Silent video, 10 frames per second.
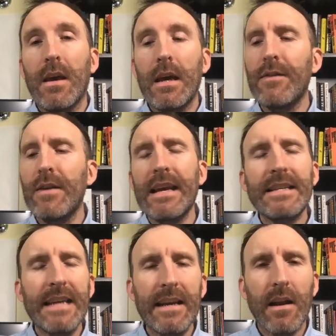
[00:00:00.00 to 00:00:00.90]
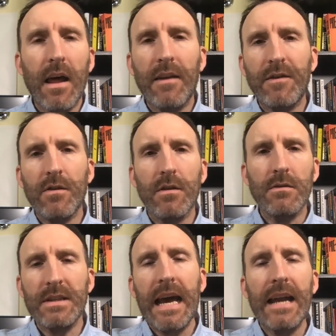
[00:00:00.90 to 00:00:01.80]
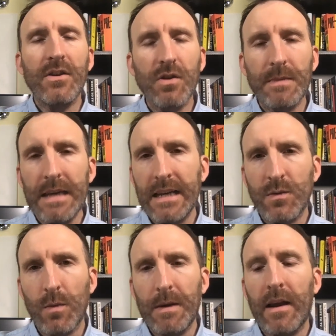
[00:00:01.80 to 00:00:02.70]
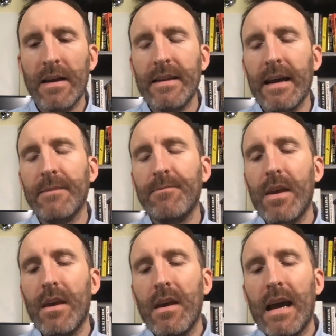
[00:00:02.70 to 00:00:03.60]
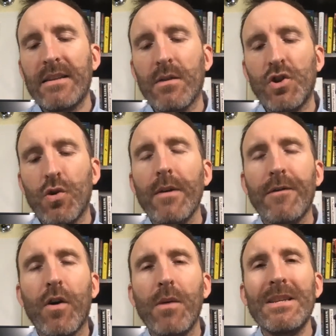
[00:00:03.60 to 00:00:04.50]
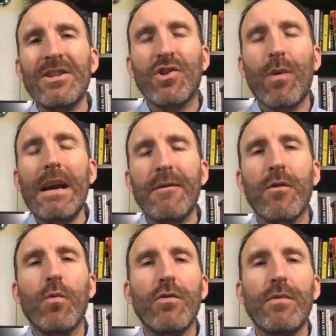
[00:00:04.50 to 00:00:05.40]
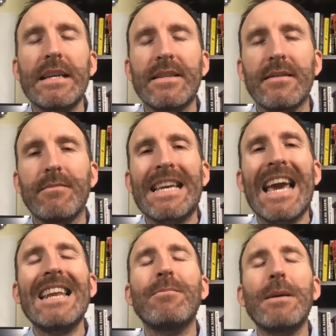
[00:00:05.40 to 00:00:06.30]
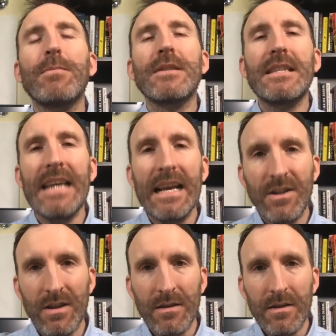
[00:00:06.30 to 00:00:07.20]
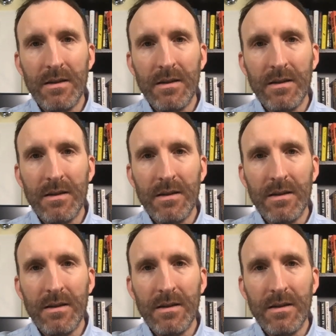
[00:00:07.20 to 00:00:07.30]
Even LinkedIn, a lot of your status updates will be like that. And so short form is great for one reason, getting people's attention